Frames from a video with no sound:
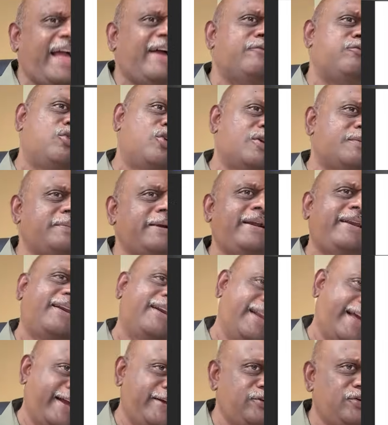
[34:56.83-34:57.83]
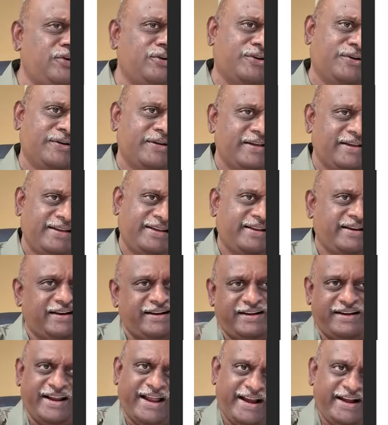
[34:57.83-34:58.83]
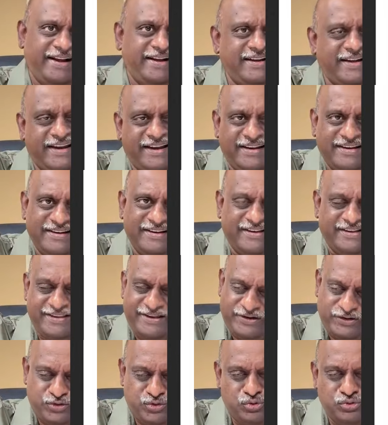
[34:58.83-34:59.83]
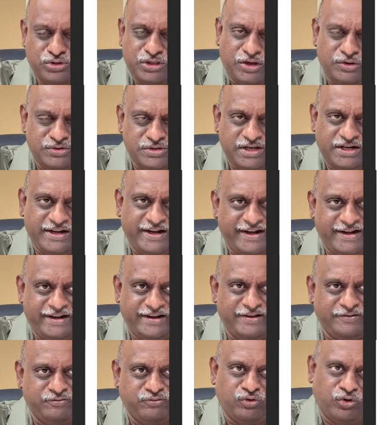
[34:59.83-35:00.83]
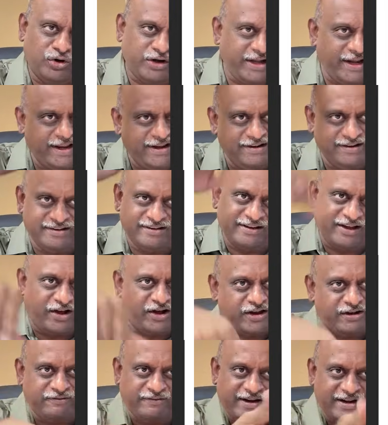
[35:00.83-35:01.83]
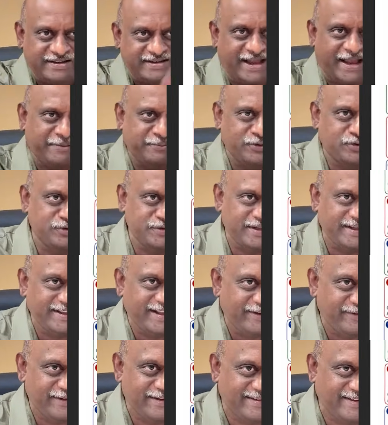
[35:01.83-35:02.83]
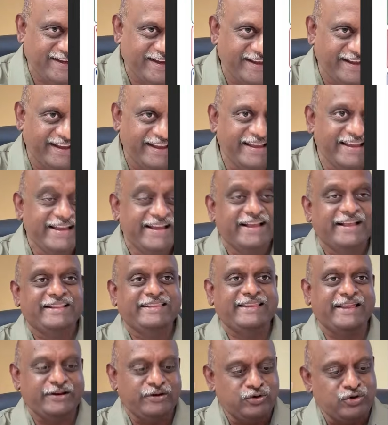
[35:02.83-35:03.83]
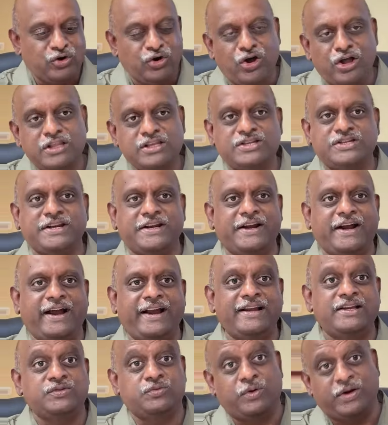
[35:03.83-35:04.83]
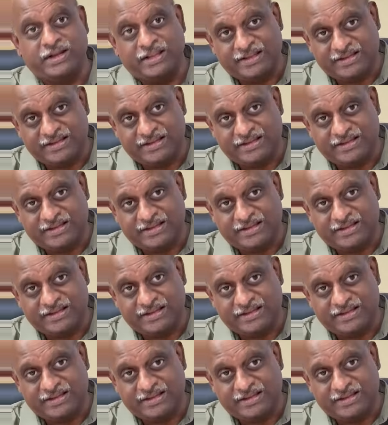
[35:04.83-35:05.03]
Formoterol, I know. 2014 onwards, I'm using, they will say. They know all steroids, what are the